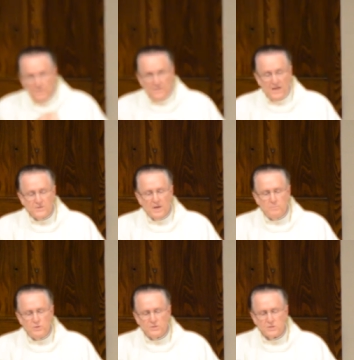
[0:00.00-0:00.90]
At that
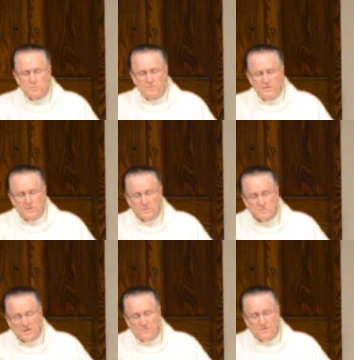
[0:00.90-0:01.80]
time, Jesus revealed
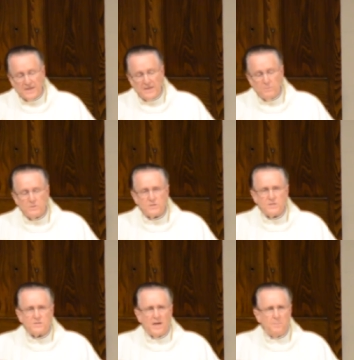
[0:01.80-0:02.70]
himself again to his
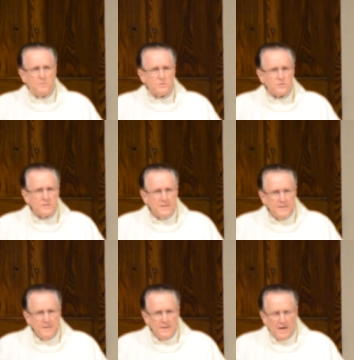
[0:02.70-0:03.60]
disciples
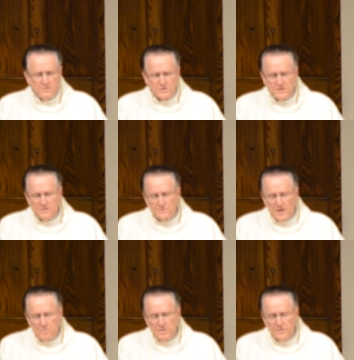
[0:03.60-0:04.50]
at the Sea of
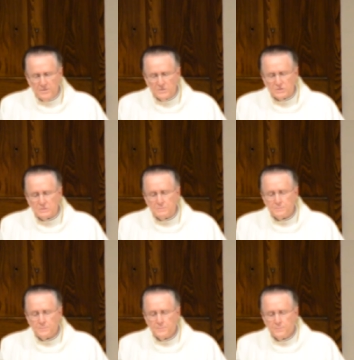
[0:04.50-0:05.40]
Tiberias.
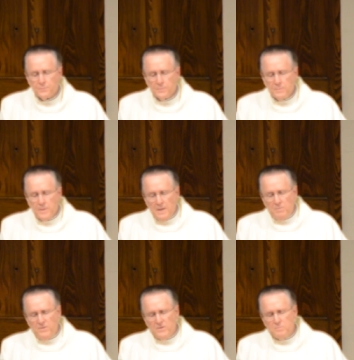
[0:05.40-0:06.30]
He
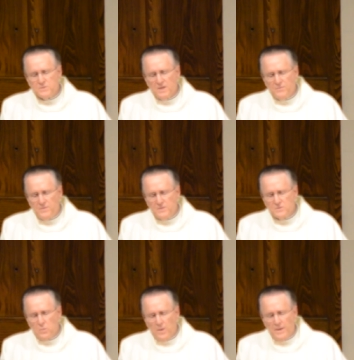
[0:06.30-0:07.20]
revealed himself in
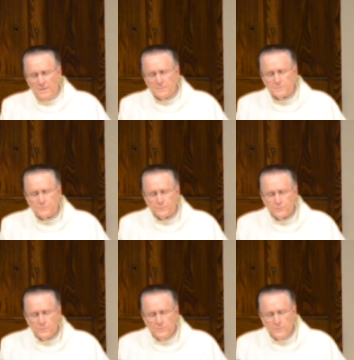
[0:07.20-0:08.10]
this way.
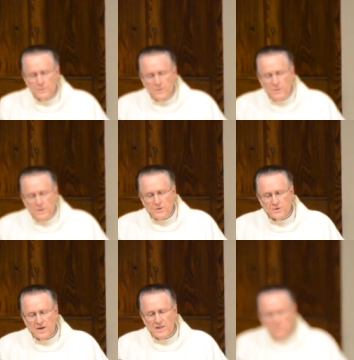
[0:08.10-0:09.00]

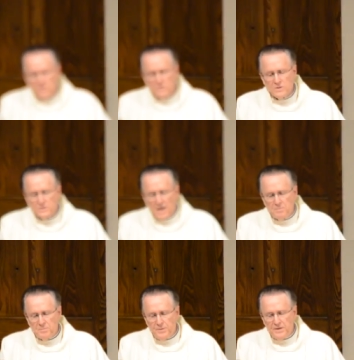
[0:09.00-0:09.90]
Together were
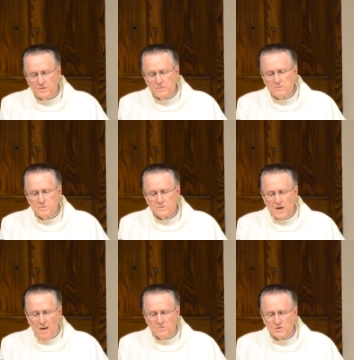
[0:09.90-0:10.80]
Simon Peter,
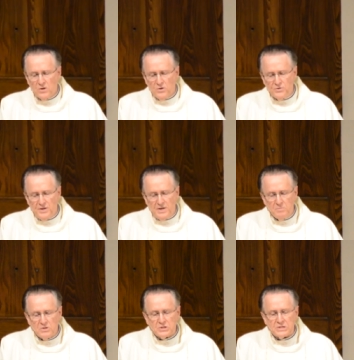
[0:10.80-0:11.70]
Thomas called
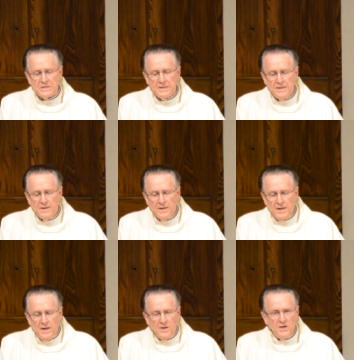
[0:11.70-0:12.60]
Didymus,
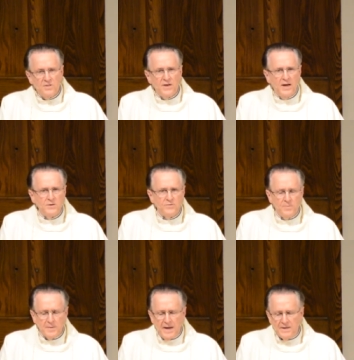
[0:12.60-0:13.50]
Nathanael
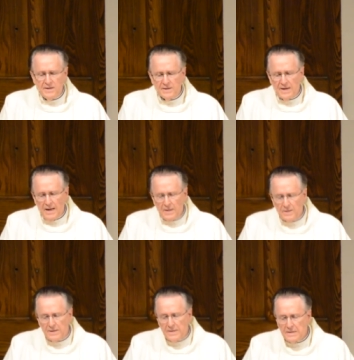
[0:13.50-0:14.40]
from Cana in
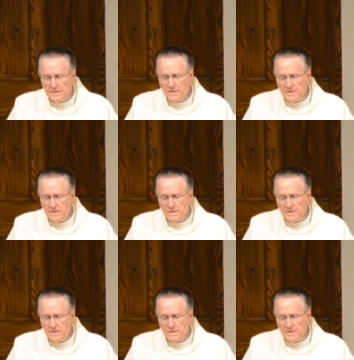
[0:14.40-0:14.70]
Galilee,